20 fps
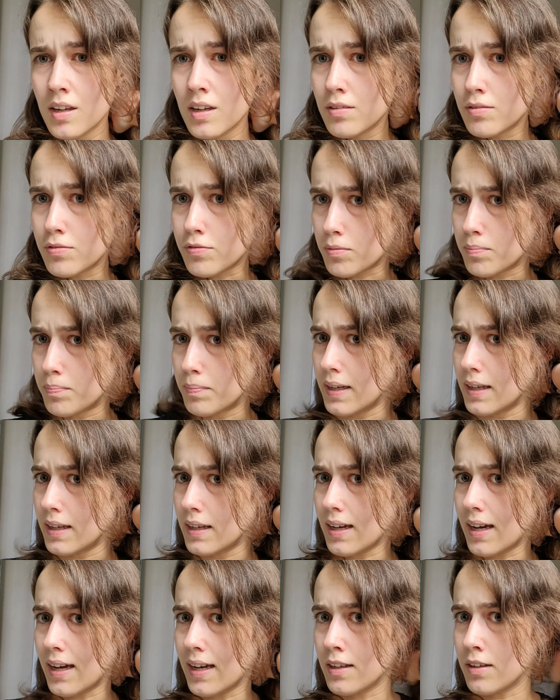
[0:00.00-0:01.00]
For me,
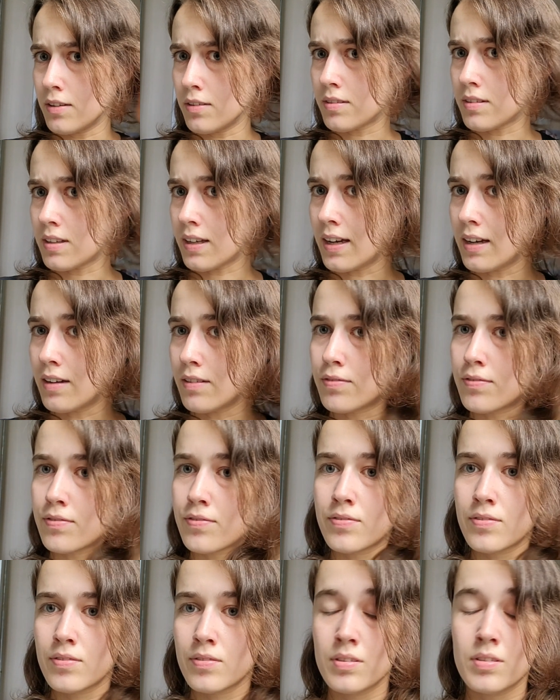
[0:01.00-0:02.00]
I used to
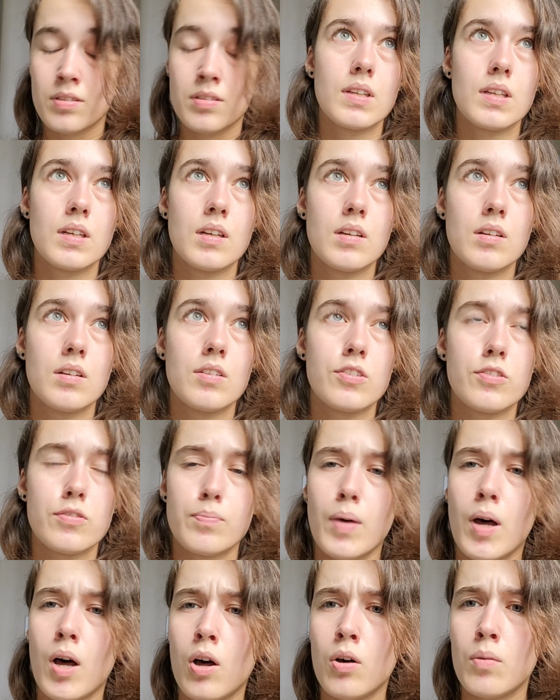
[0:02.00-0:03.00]
have
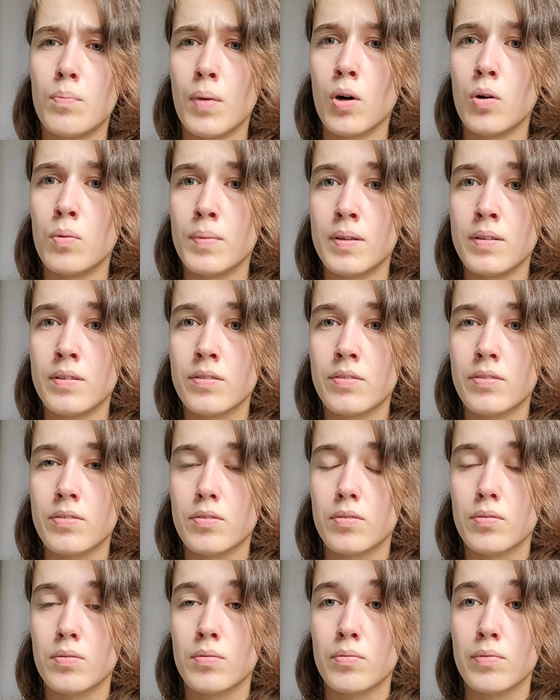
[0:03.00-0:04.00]
small moments
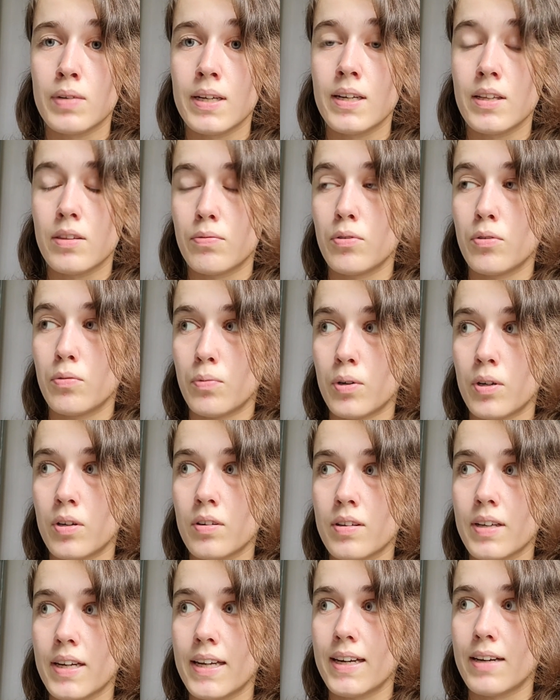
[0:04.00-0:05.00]
when it would
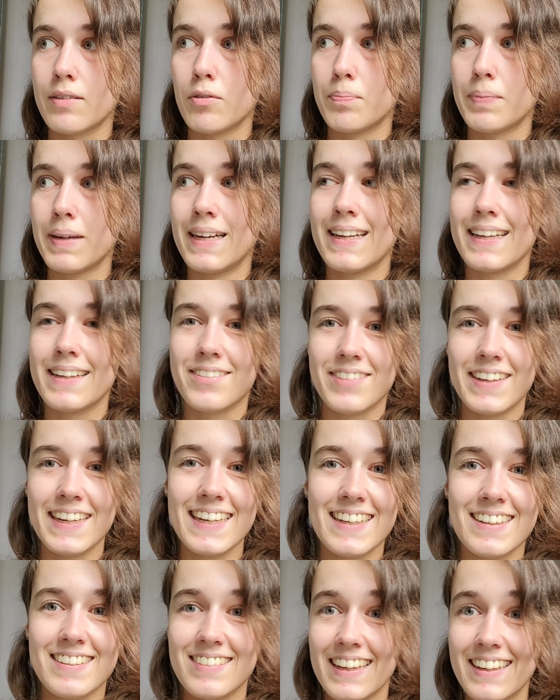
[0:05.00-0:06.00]
work and I would be like really
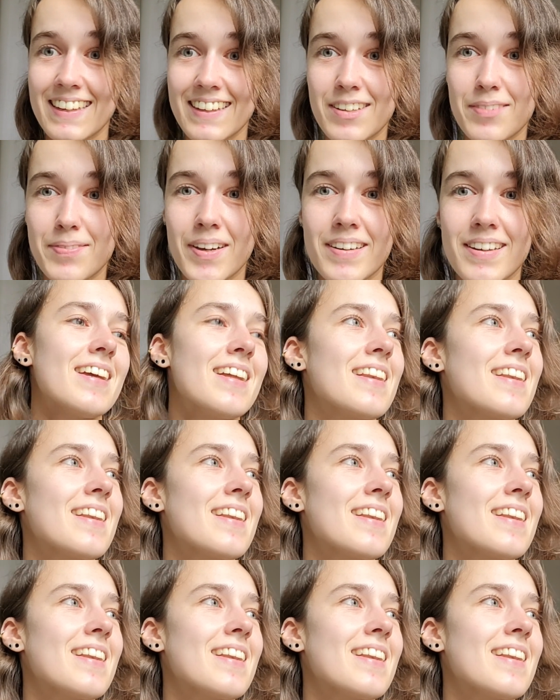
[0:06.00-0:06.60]
excited about it.